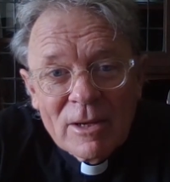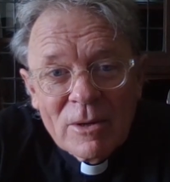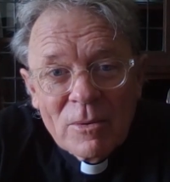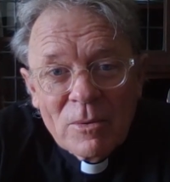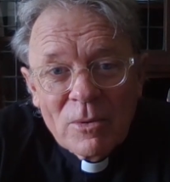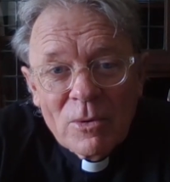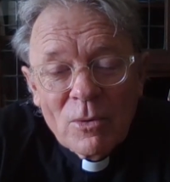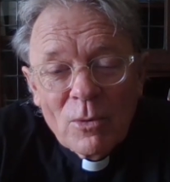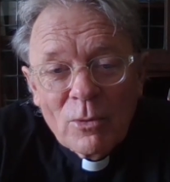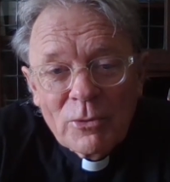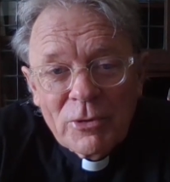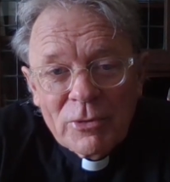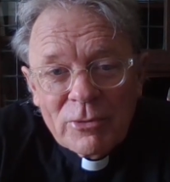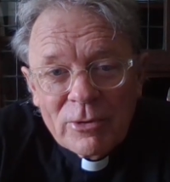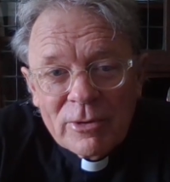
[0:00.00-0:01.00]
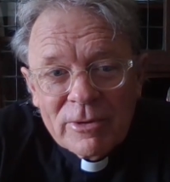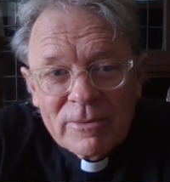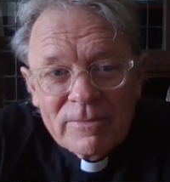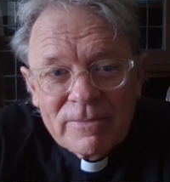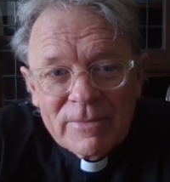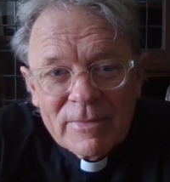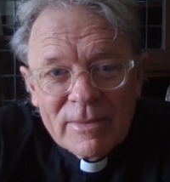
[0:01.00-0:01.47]
We're all different.
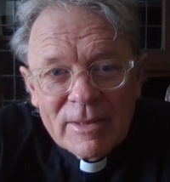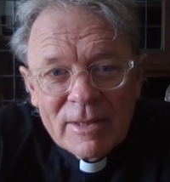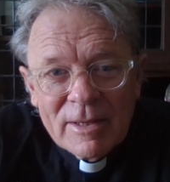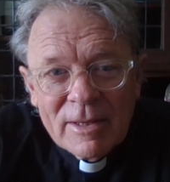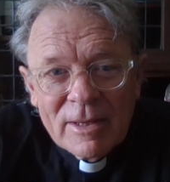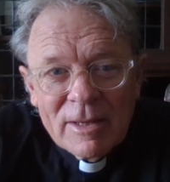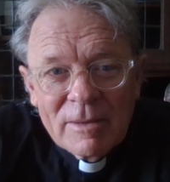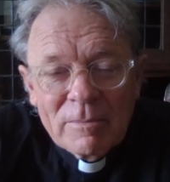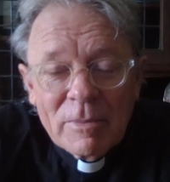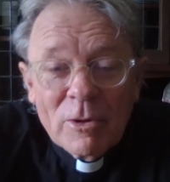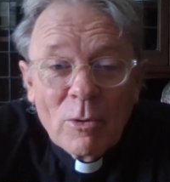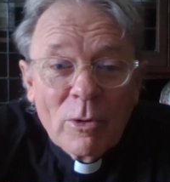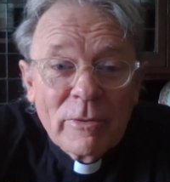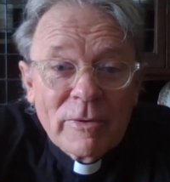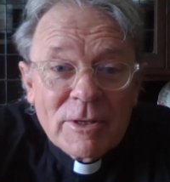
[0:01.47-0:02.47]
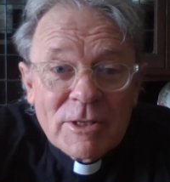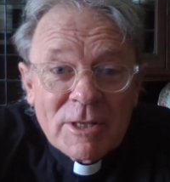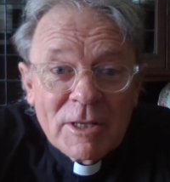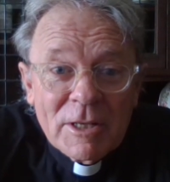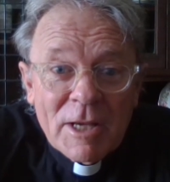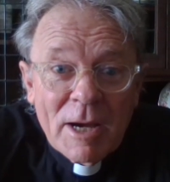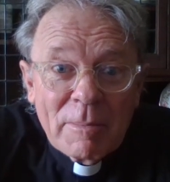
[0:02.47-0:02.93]
But all of us
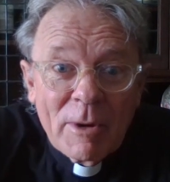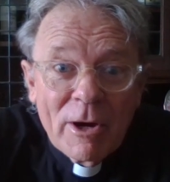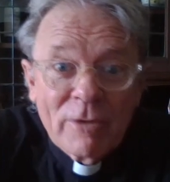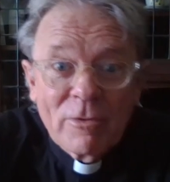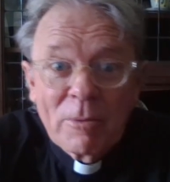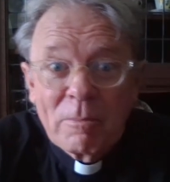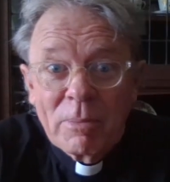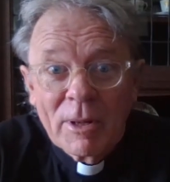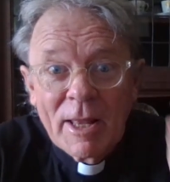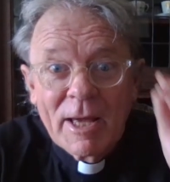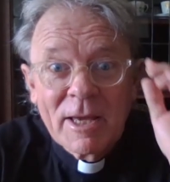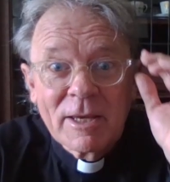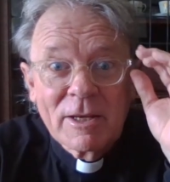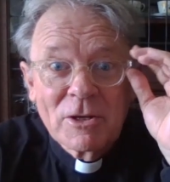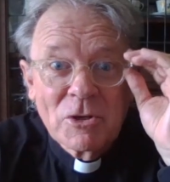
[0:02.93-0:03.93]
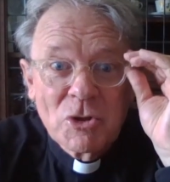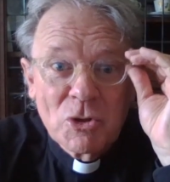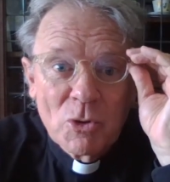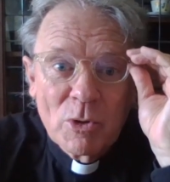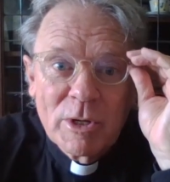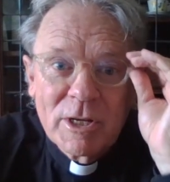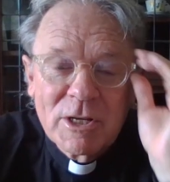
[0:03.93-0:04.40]
can come over and play and
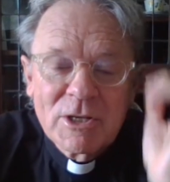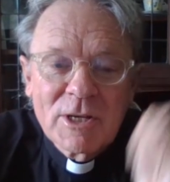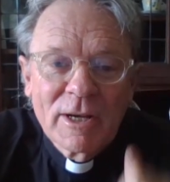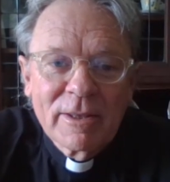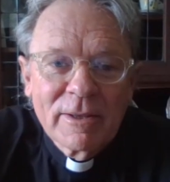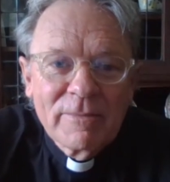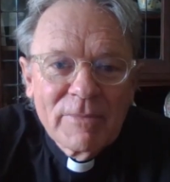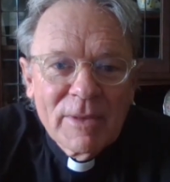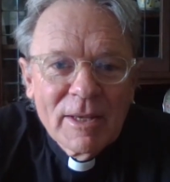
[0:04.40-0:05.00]
enjoy each other